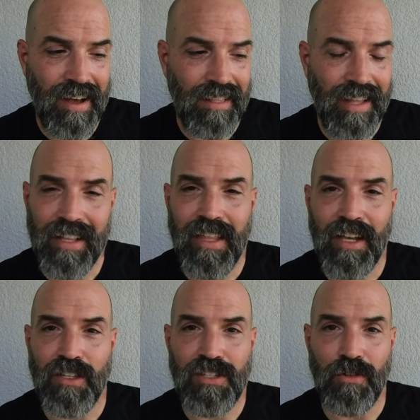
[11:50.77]
like they
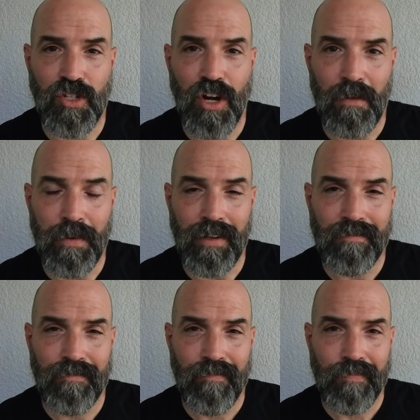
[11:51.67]
could still charm me.
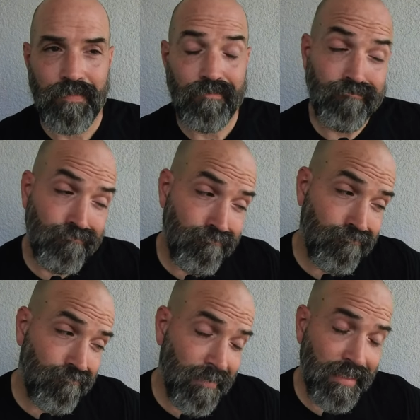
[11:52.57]

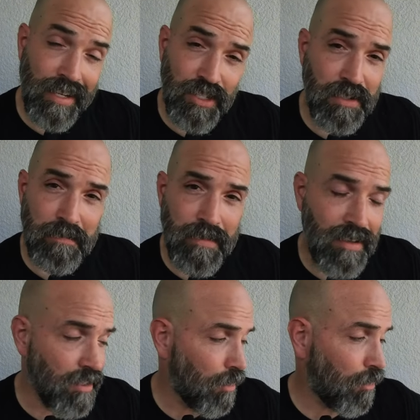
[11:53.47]
That's just me,
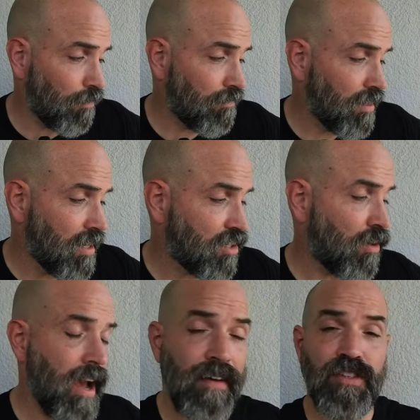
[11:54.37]
though. So
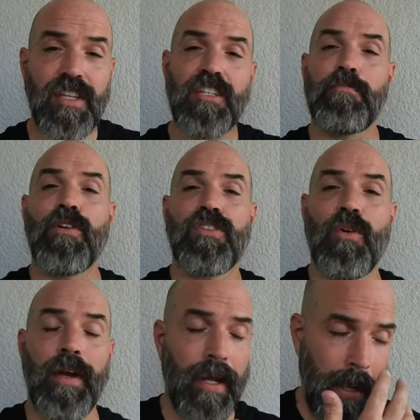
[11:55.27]
I have 6 books
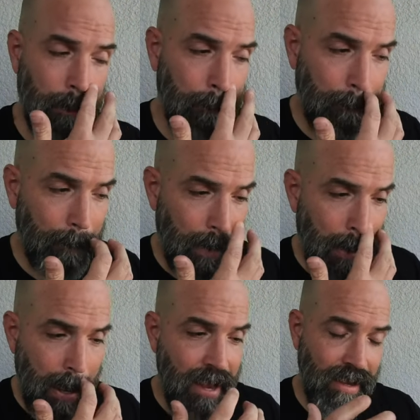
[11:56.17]
going on.
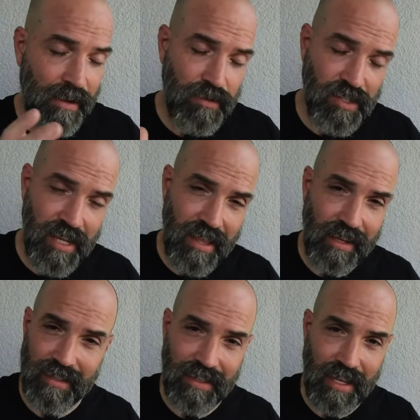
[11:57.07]
Now, I don't say that
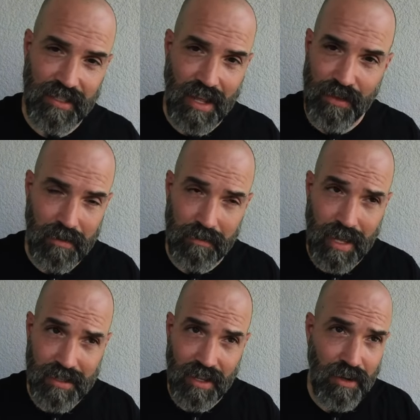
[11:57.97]
because
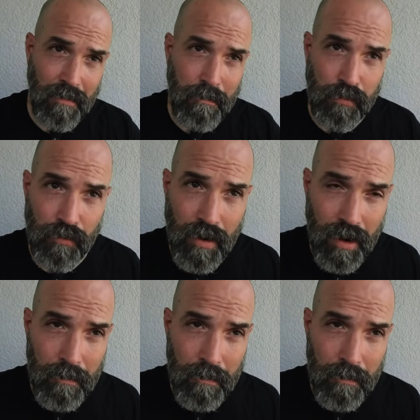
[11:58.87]
that's nothing to